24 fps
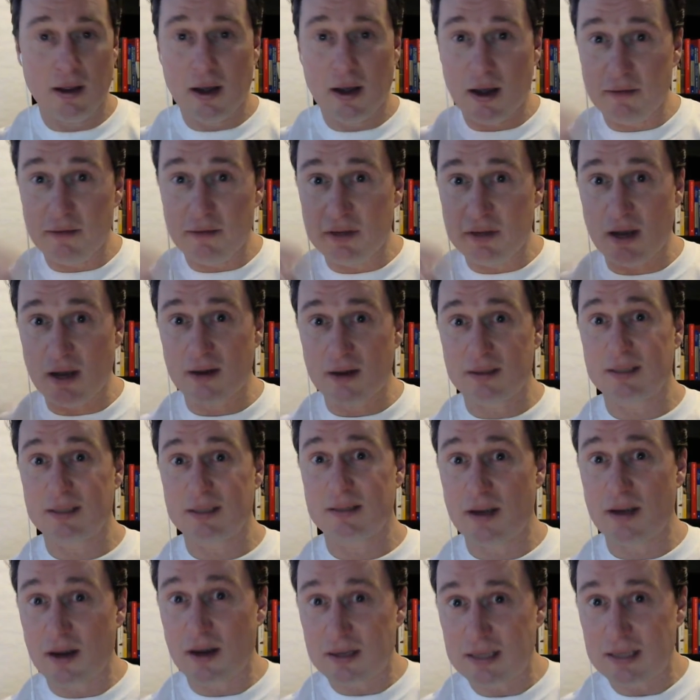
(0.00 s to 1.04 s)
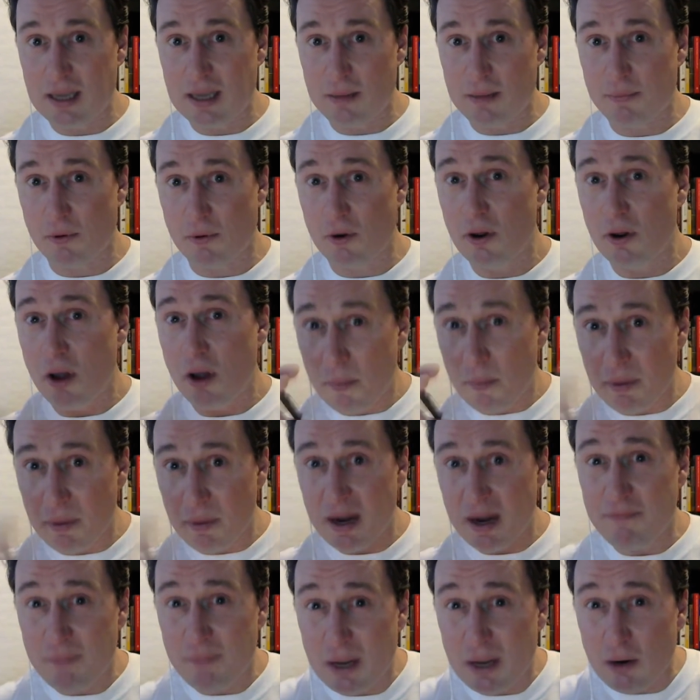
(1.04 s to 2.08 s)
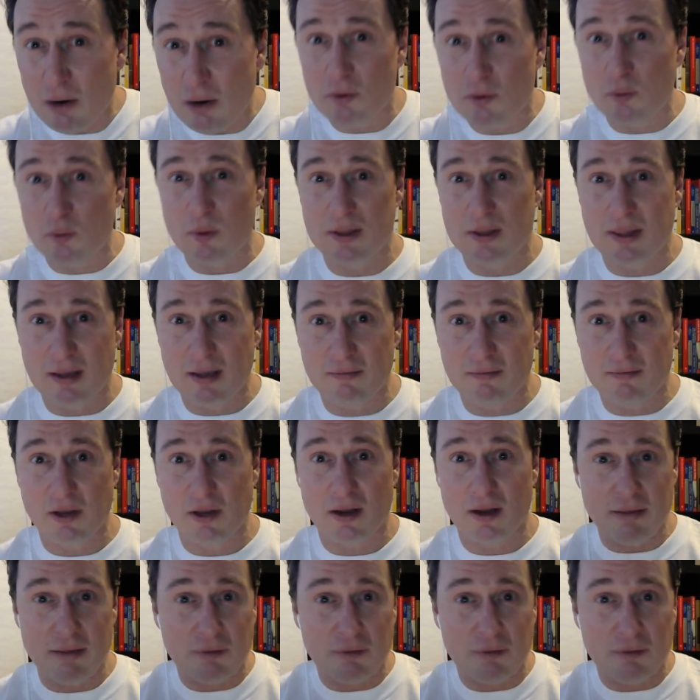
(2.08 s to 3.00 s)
I've dug deeper, but I've mirrored what they've done.